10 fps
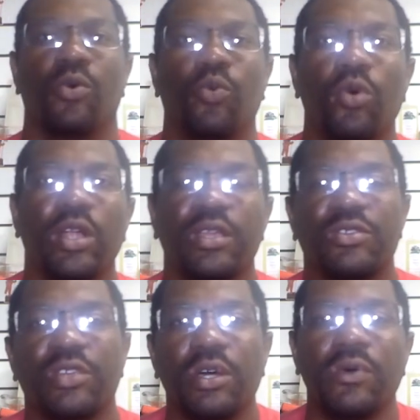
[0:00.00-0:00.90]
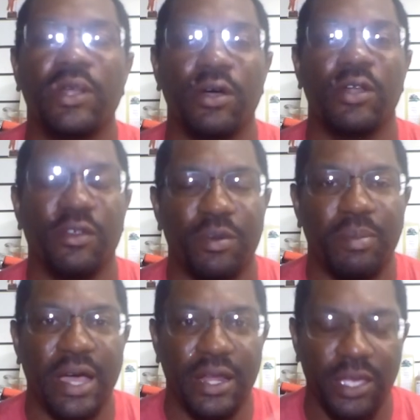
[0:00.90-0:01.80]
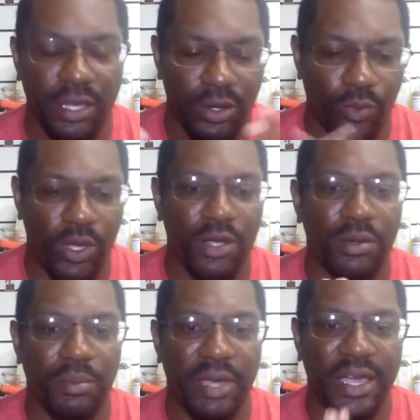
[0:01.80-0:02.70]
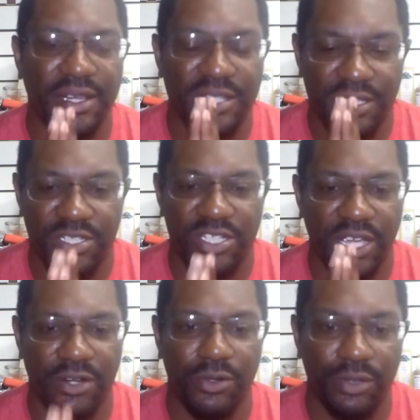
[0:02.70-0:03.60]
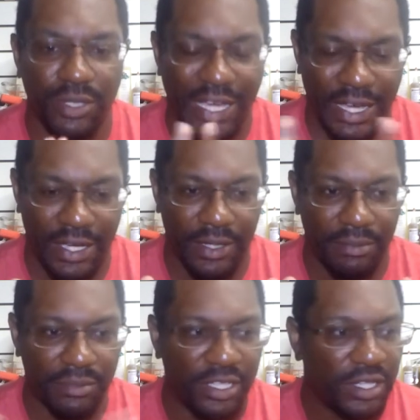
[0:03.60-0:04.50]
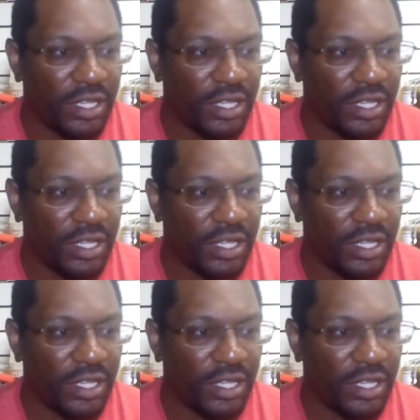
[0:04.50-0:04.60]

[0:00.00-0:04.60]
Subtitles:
What is going on, everybody? Welcome back to the channel. Right